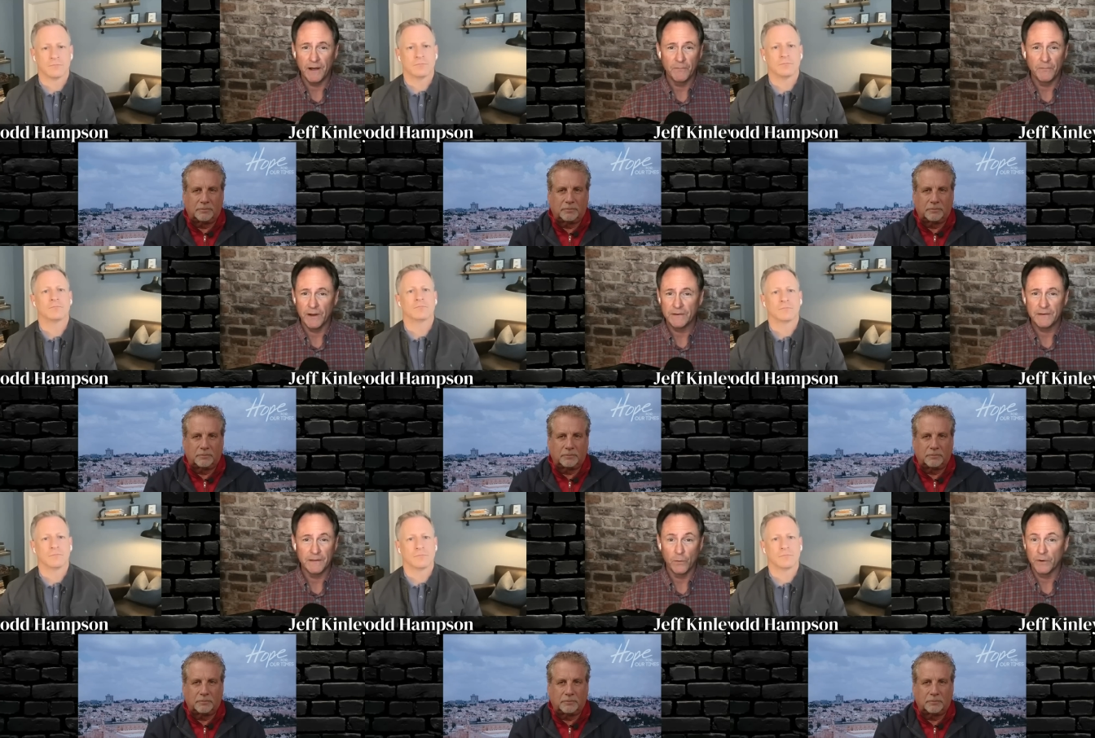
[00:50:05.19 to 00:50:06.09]
Speaker 1: what uh, the
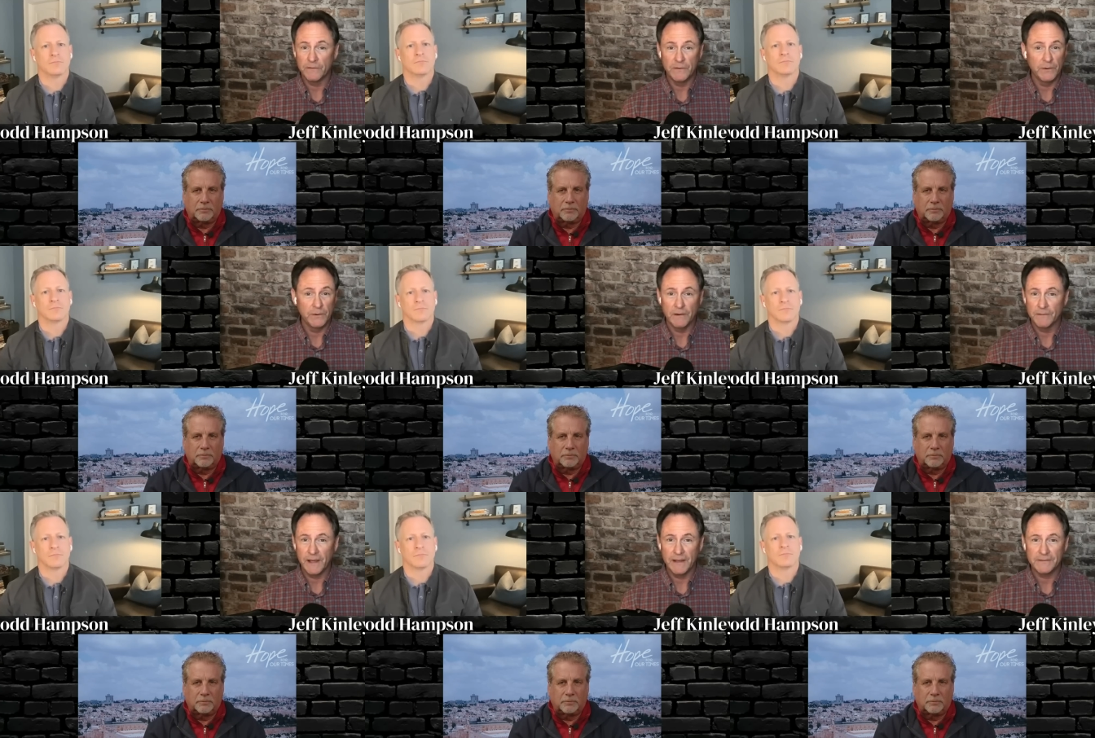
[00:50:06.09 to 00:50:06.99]
Lord is doing here in the
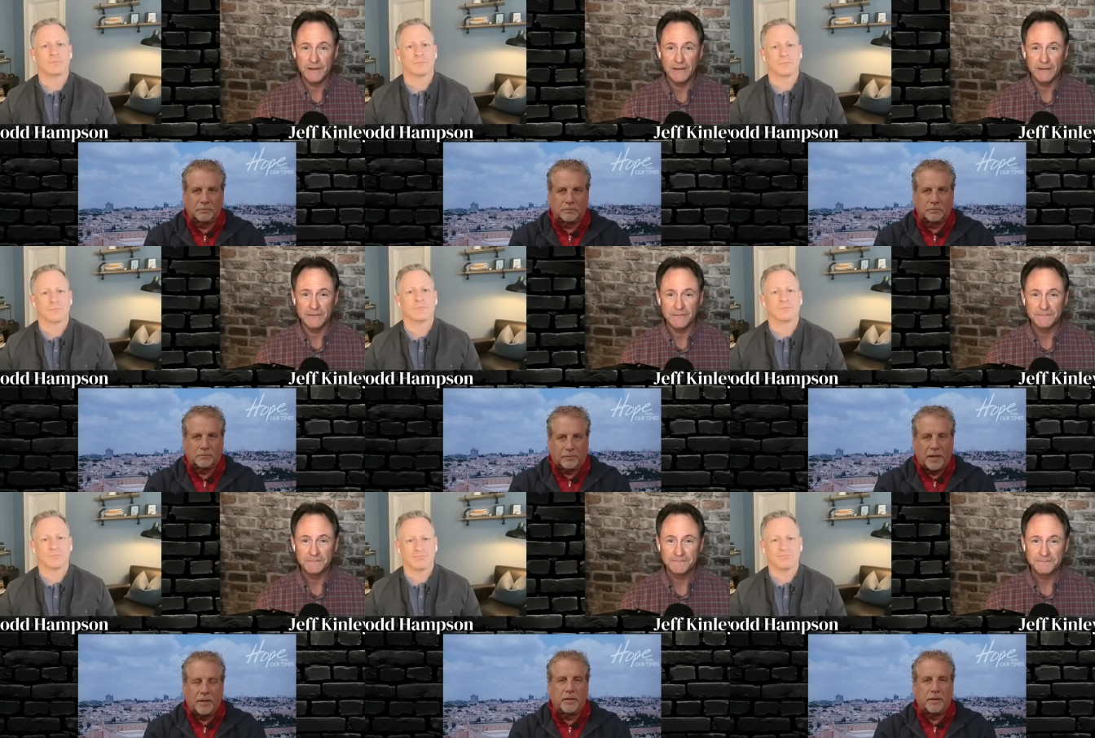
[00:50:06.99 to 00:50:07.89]
last days.
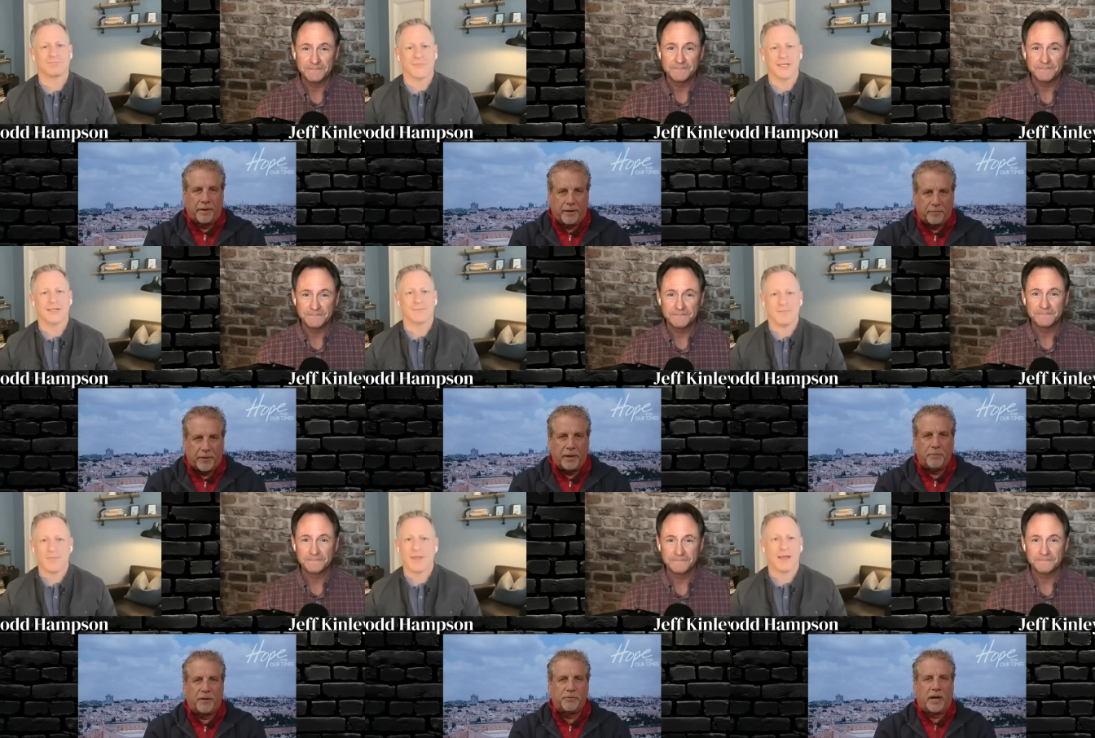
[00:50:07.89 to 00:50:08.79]
Yeah.
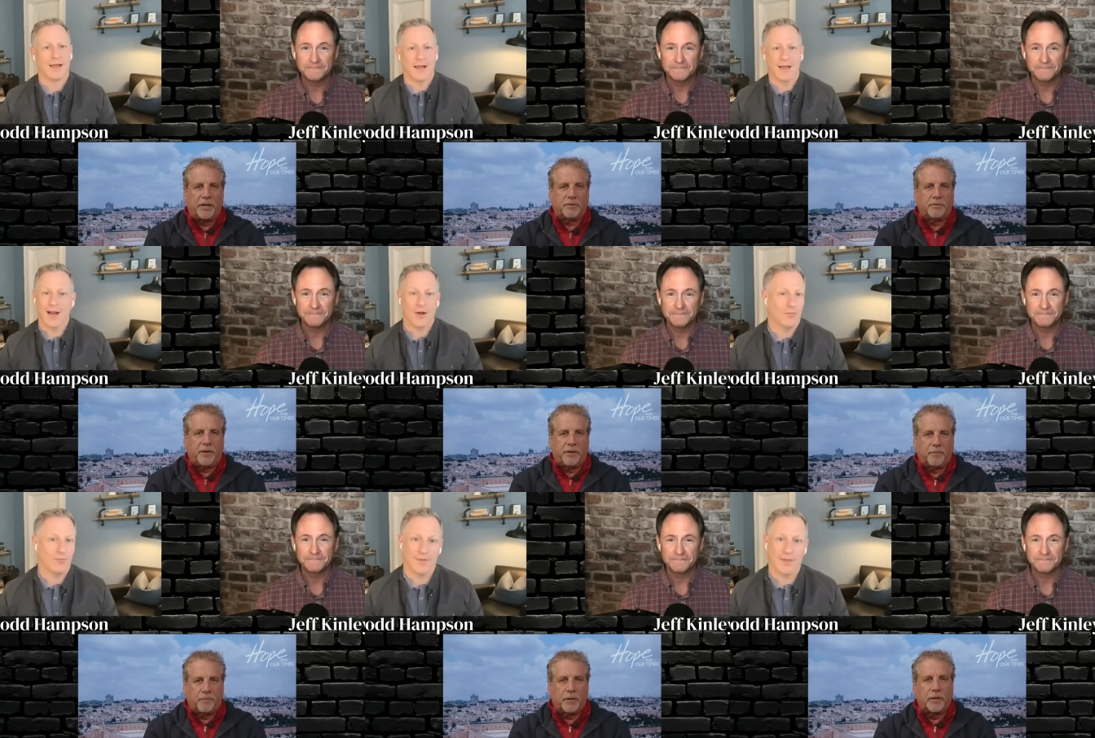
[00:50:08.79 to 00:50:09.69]
Amen. Todd, I
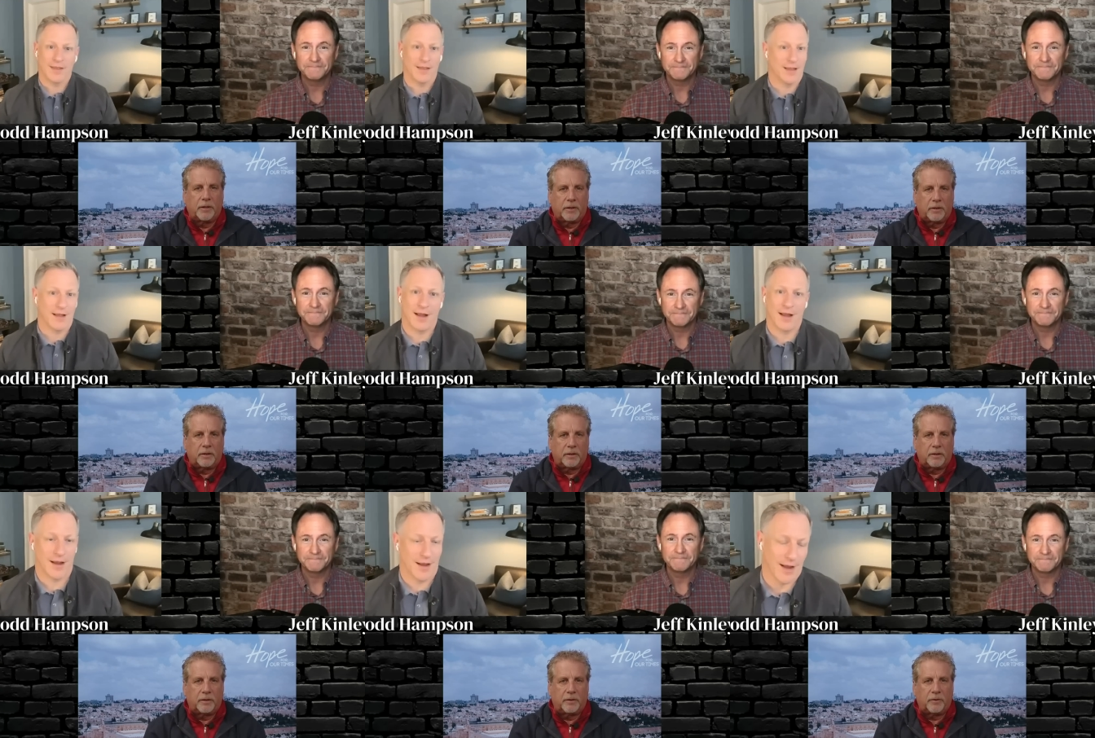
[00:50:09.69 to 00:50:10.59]
Speaker 2: I
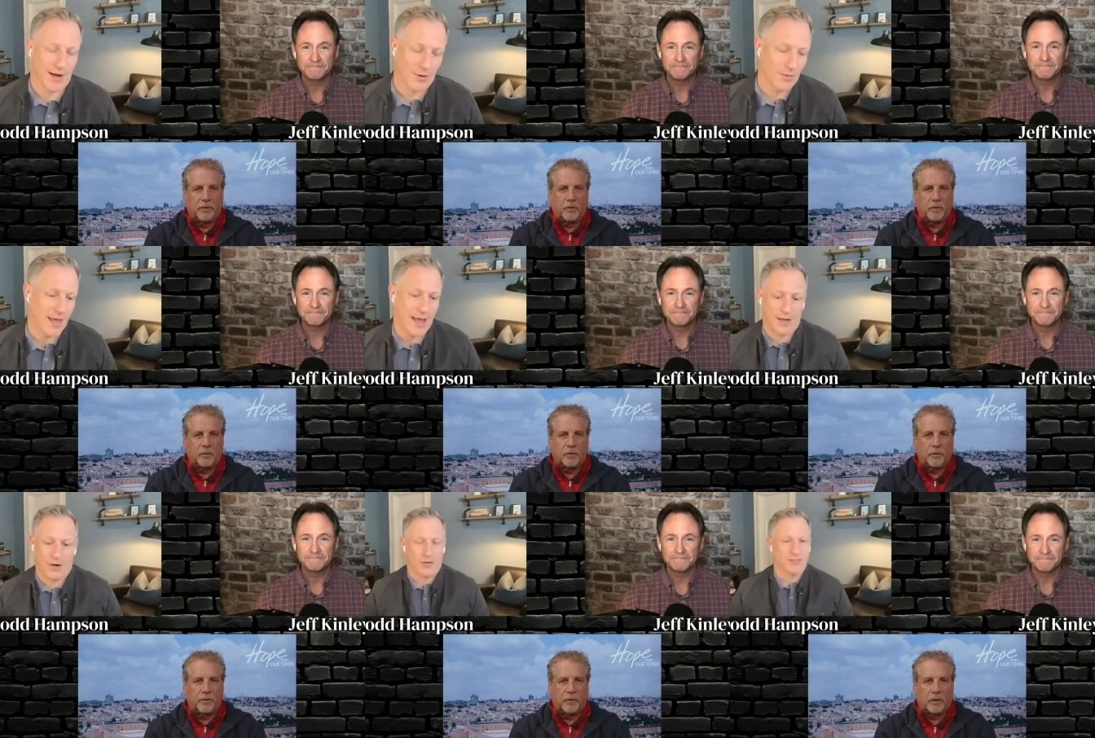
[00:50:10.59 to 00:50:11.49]
echo that, and
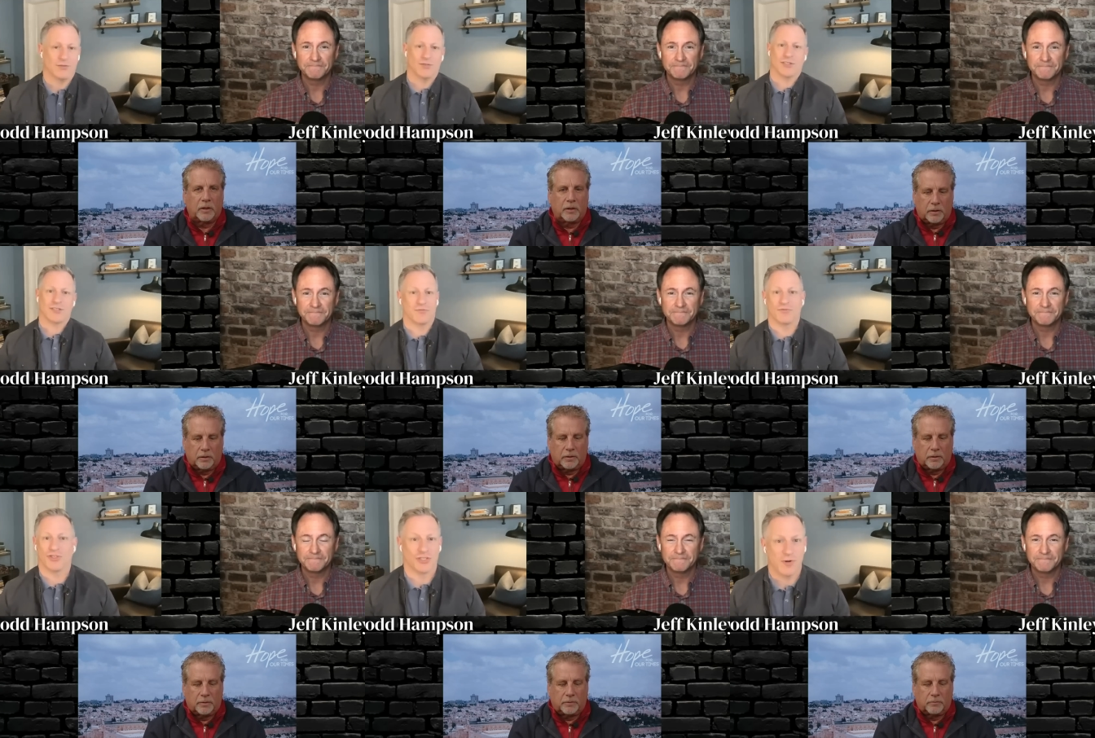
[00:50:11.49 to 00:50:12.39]
also just just
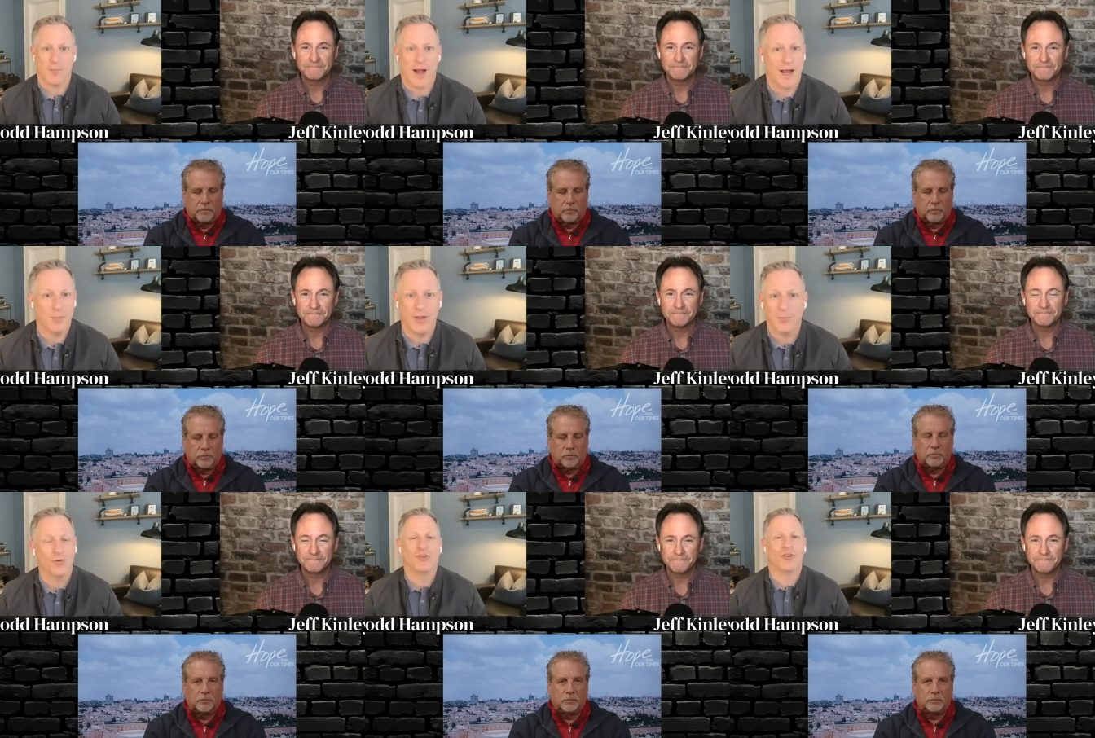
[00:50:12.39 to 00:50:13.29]
remind people:
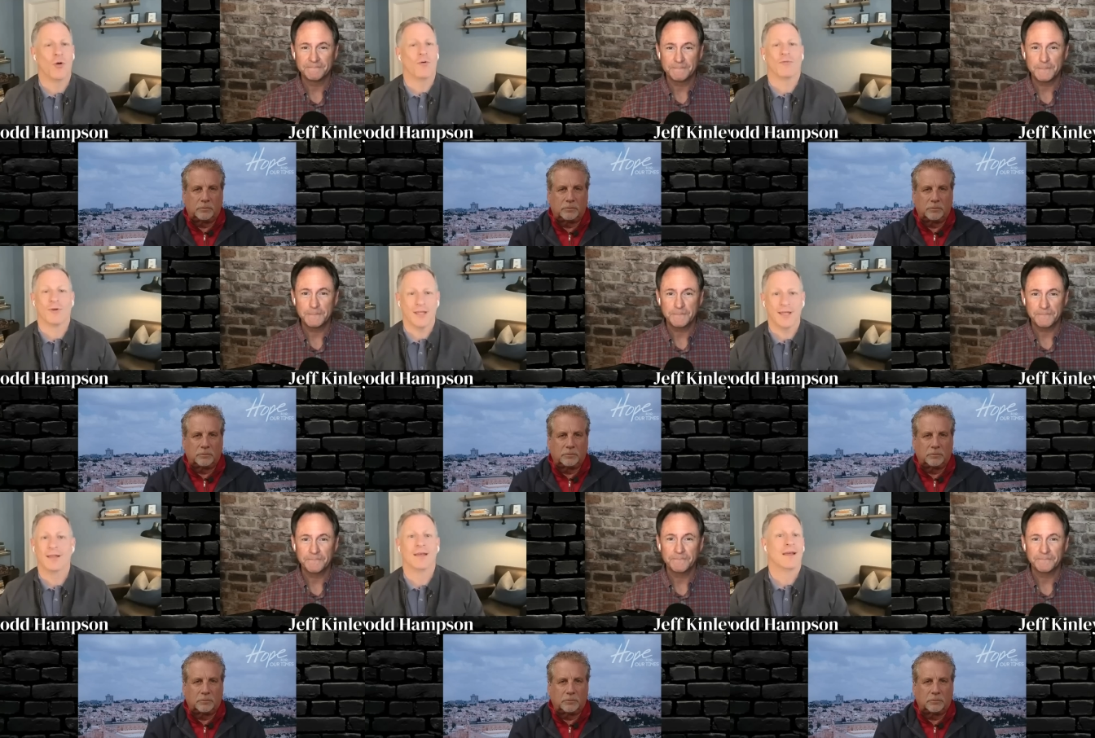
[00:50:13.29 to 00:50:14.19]
don't forget
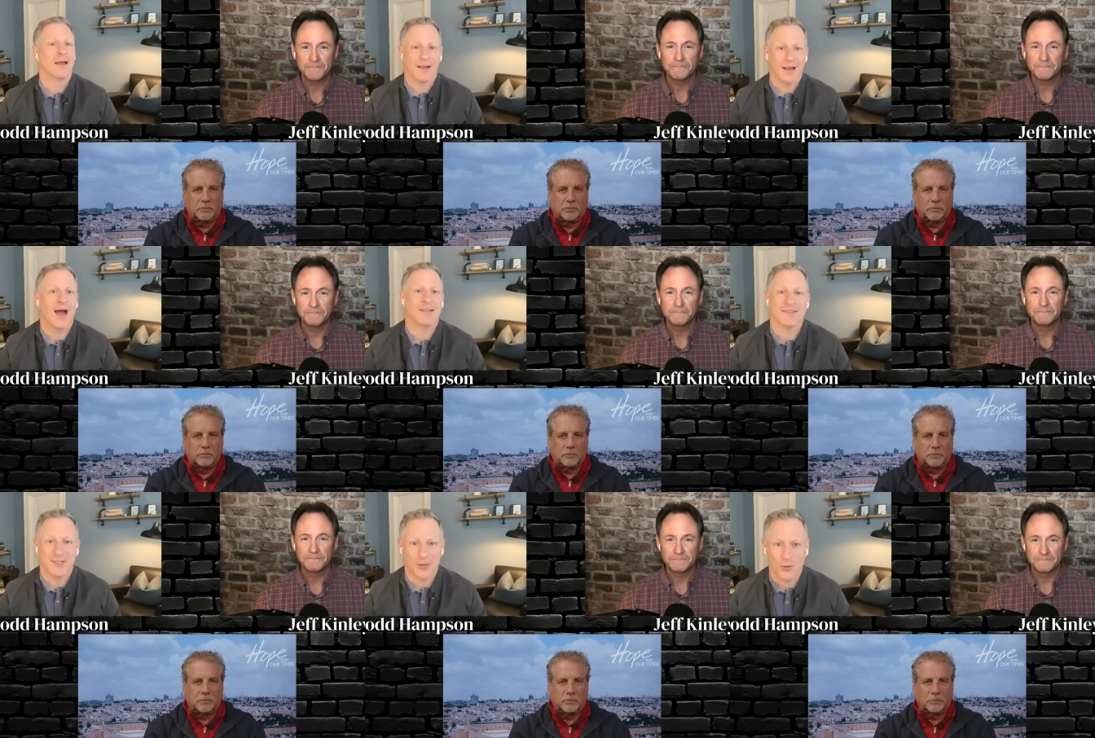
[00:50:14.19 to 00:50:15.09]
God is still on the